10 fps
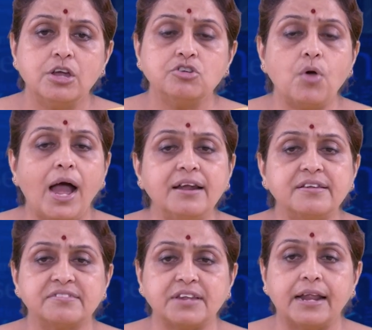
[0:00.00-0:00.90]
to
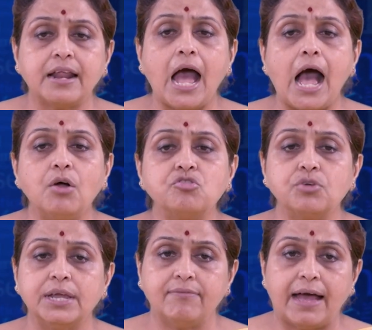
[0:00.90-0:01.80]
understand how to
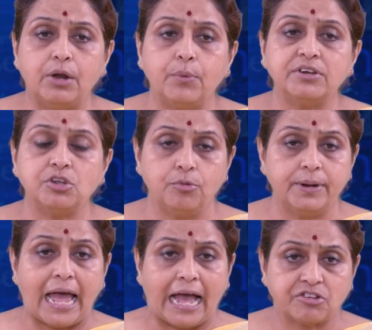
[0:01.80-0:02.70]
evaluate
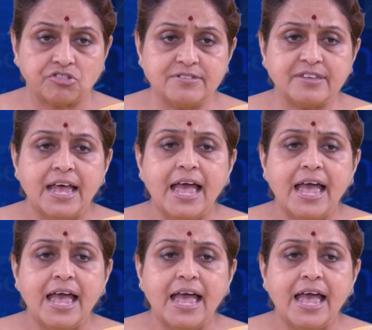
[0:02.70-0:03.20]
human actions